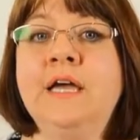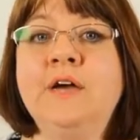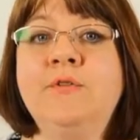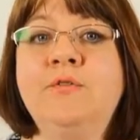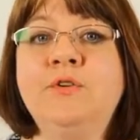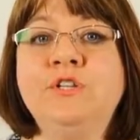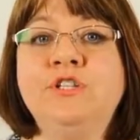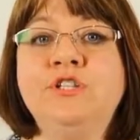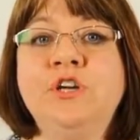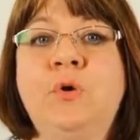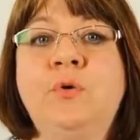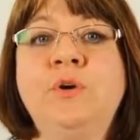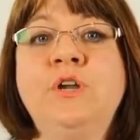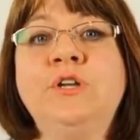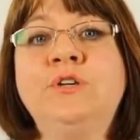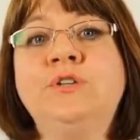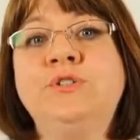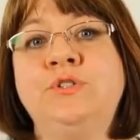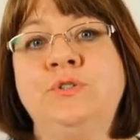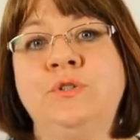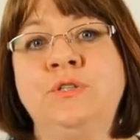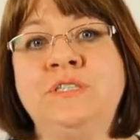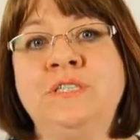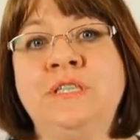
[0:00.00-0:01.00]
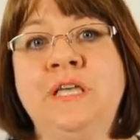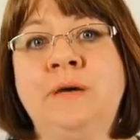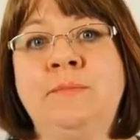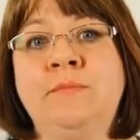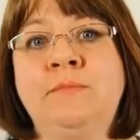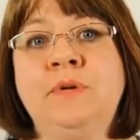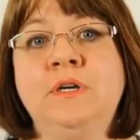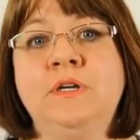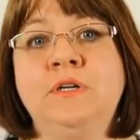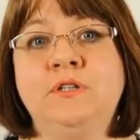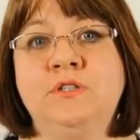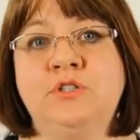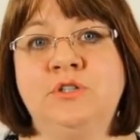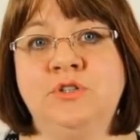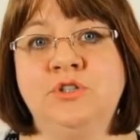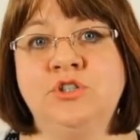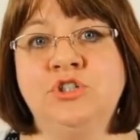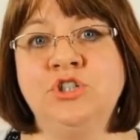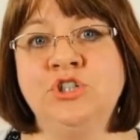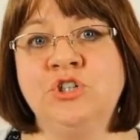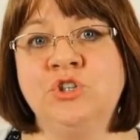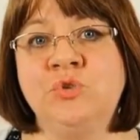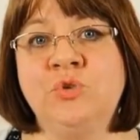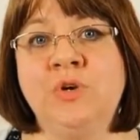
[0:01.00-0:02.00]
If we don't introduce them to
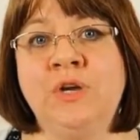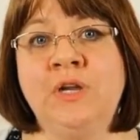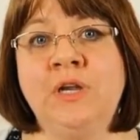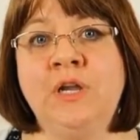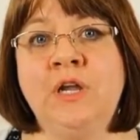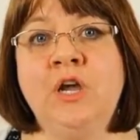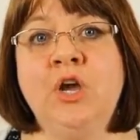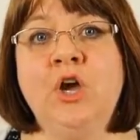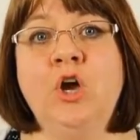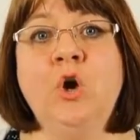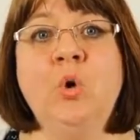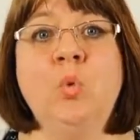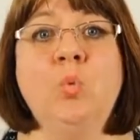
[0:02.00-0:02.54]
the children,